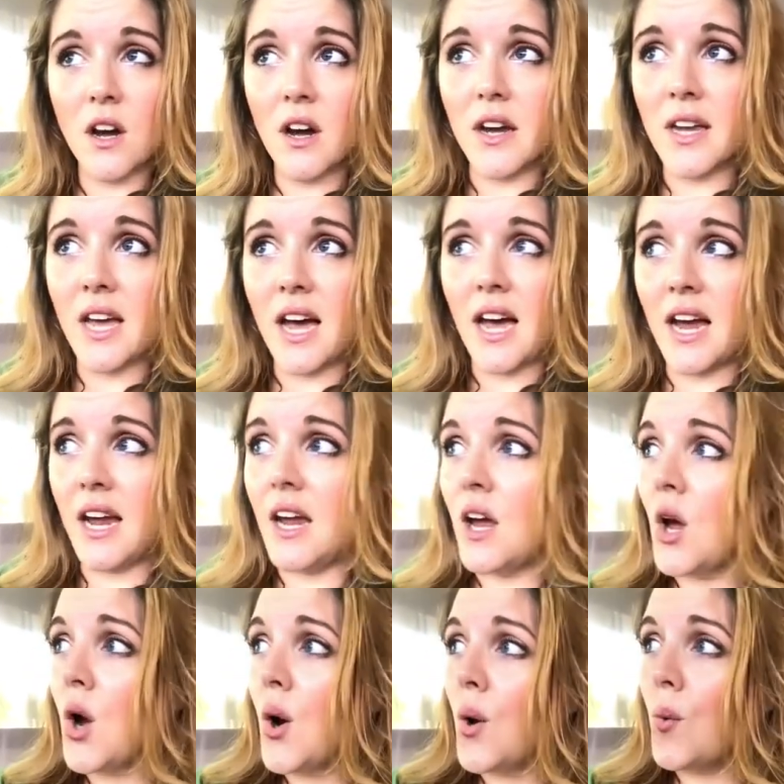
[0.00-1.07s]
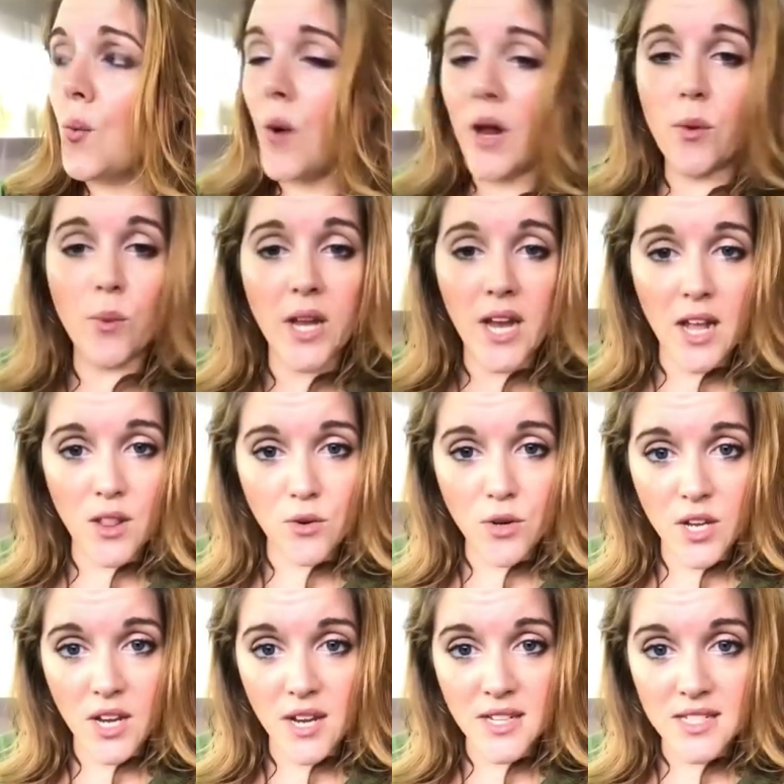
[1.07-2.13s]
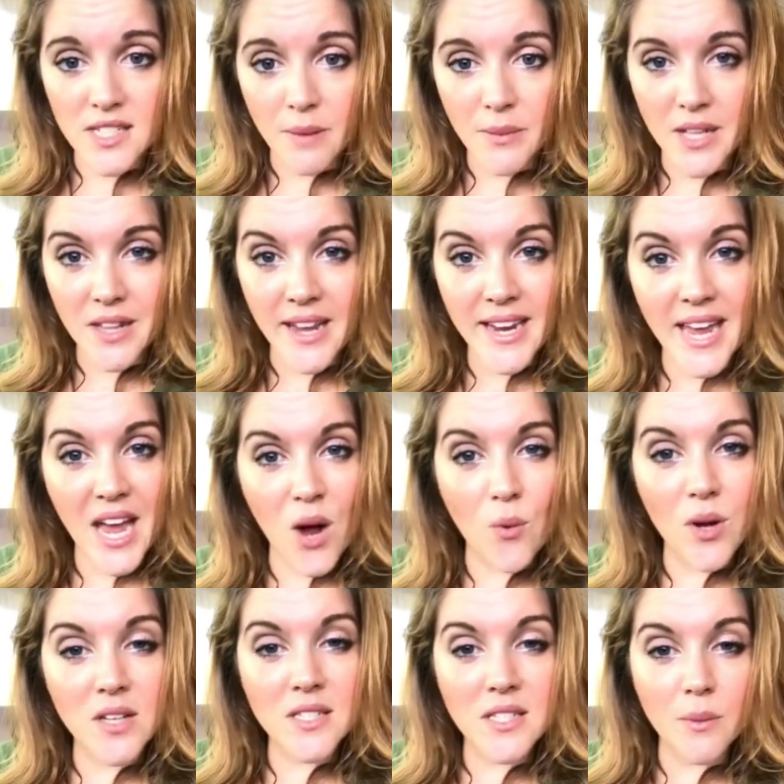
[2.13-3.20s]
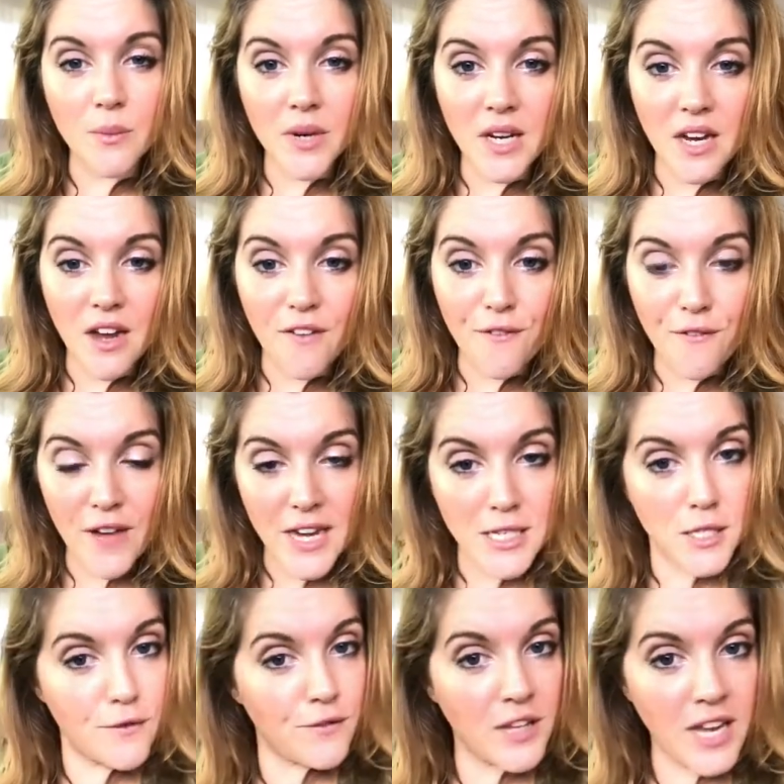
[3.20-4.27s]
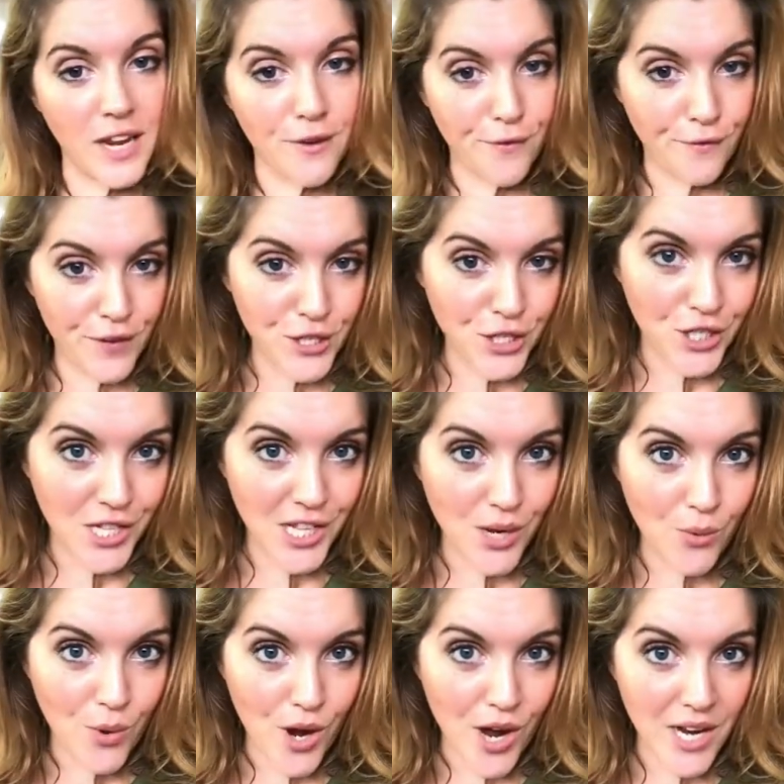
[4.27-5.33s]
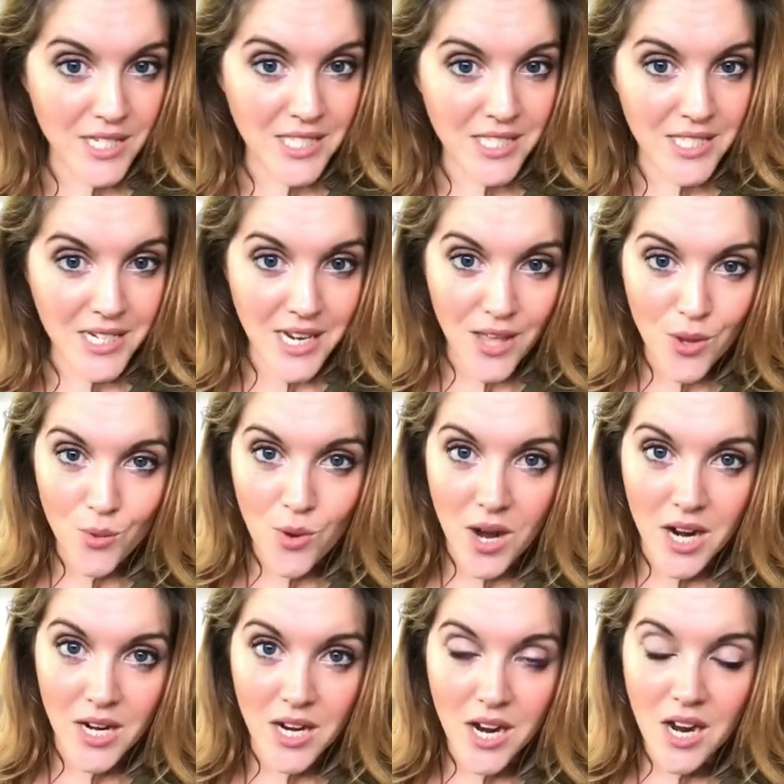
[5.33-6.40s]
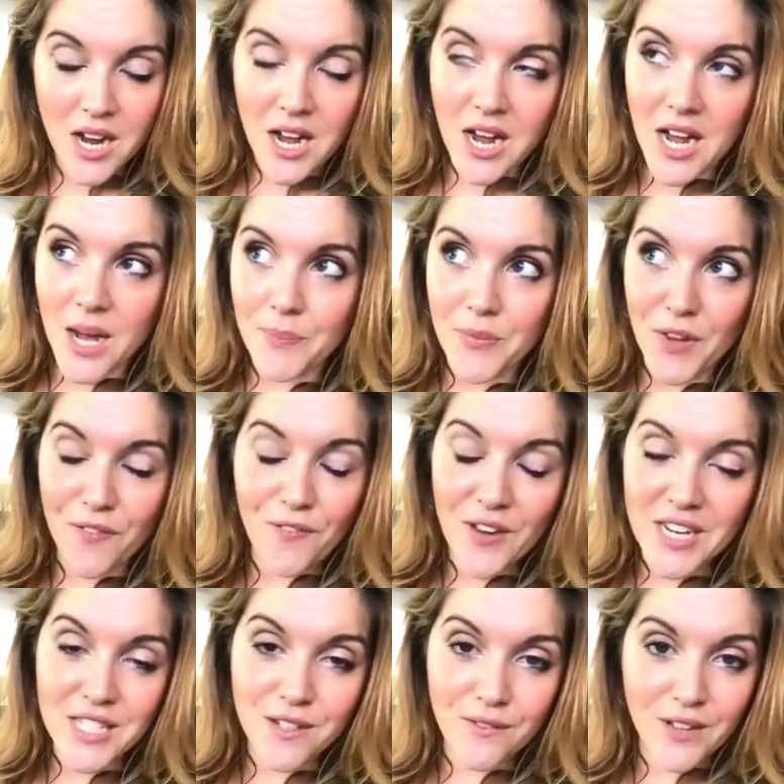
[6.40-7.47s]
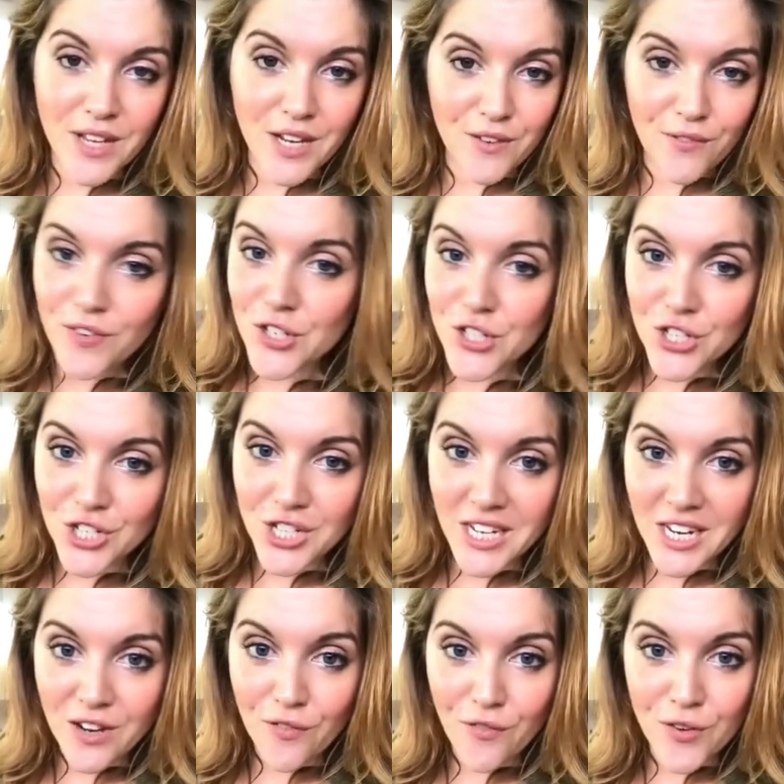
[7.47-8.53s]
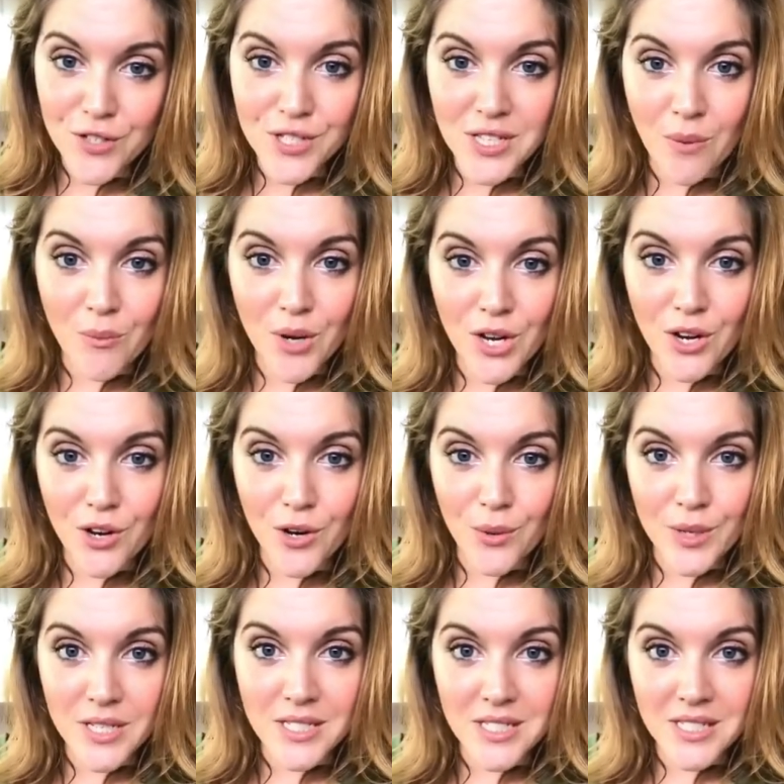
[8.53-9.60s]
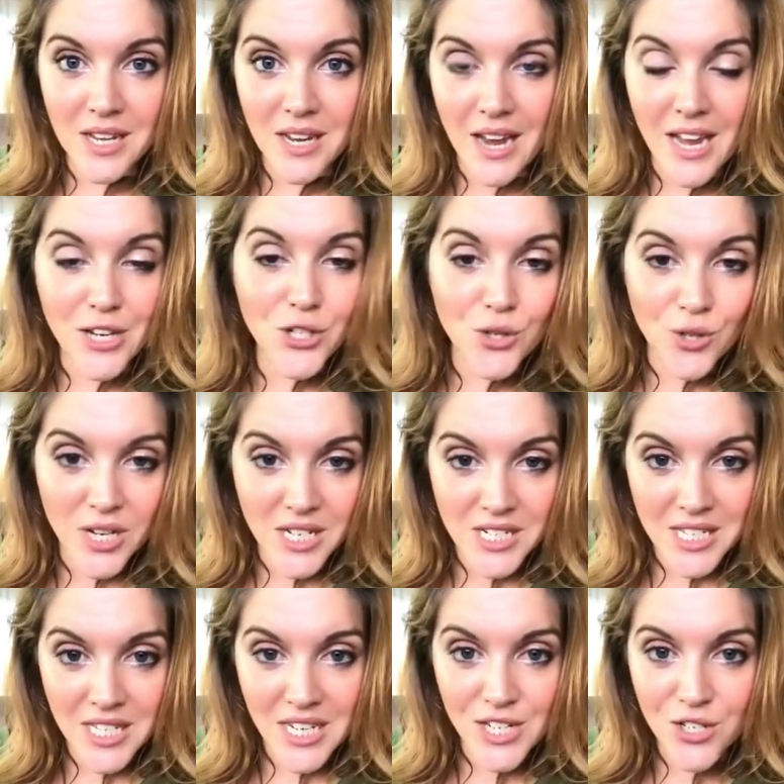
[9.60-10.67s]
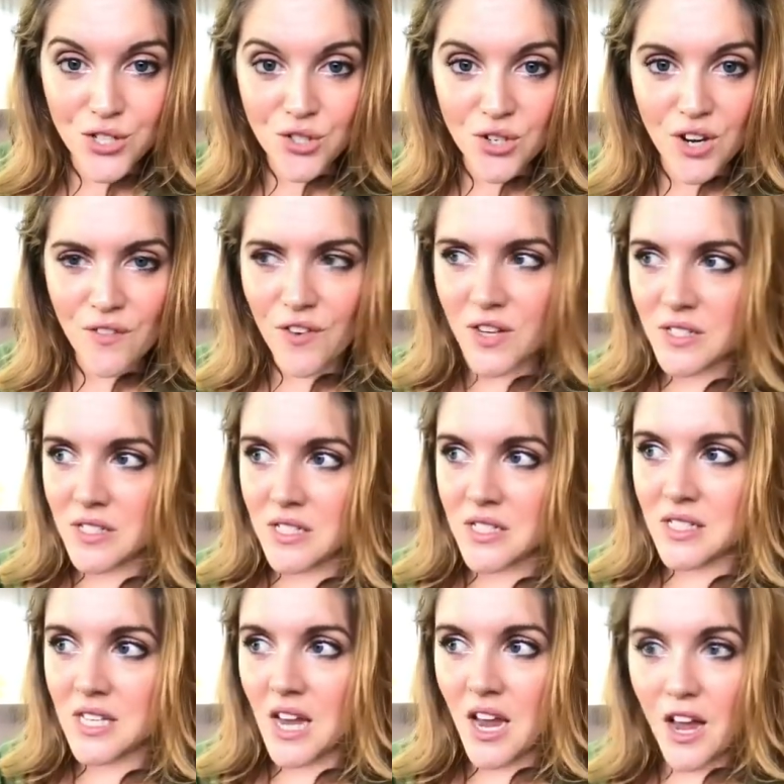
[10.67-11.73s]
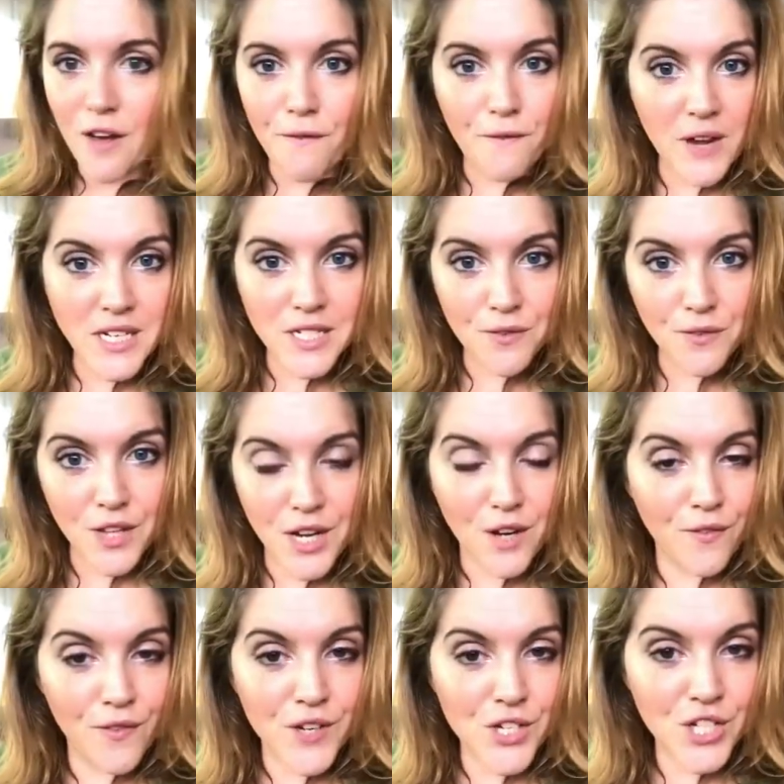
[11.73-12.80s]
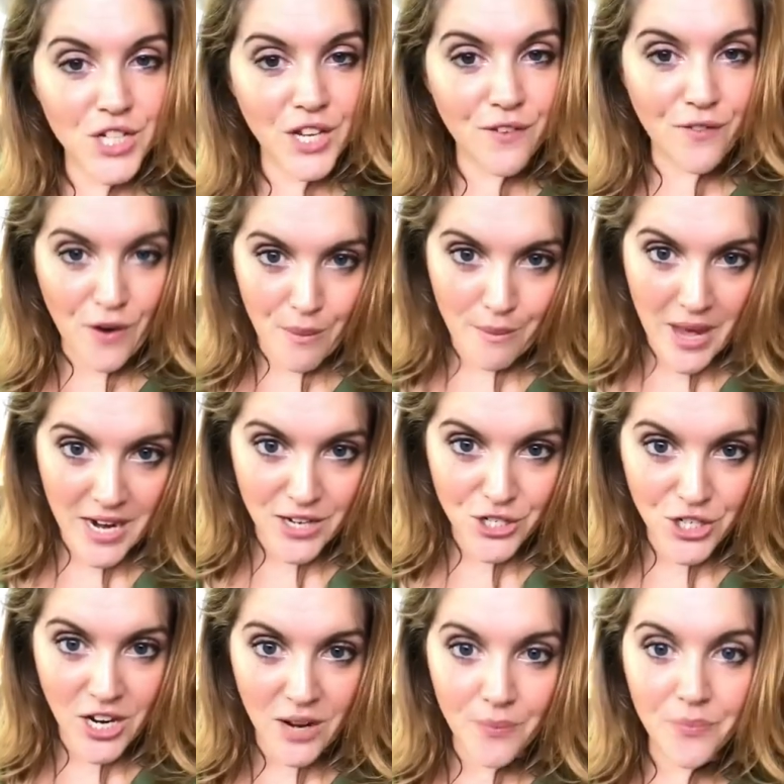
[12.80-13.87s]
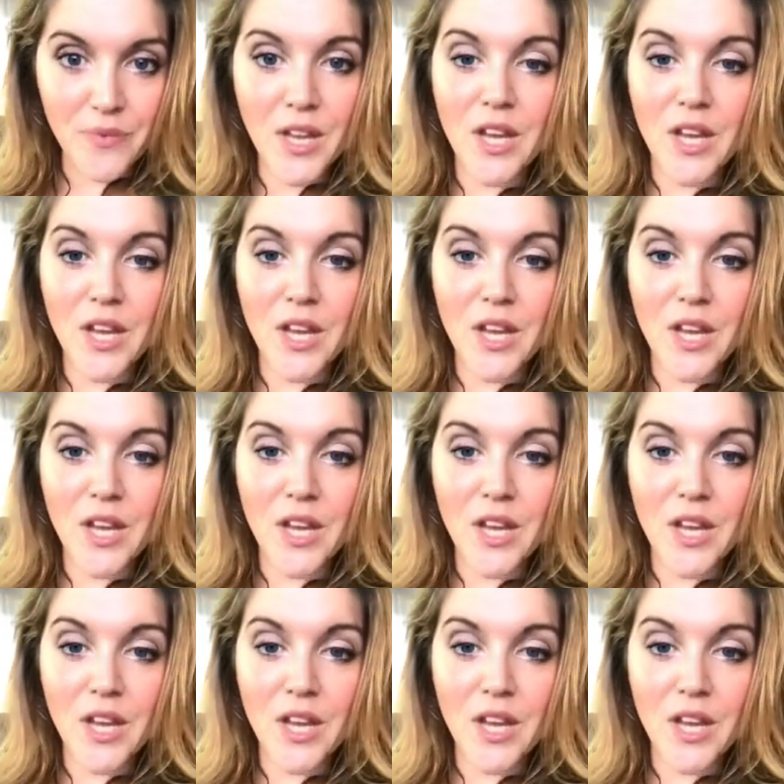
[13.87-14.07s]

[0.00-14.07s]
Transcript: Okay? When we are looking at something like how well somebody effectively and efficiently works is another one. Effectively and efficiently for somebody who is entering into the industry versus effectively and efficiently for a manager.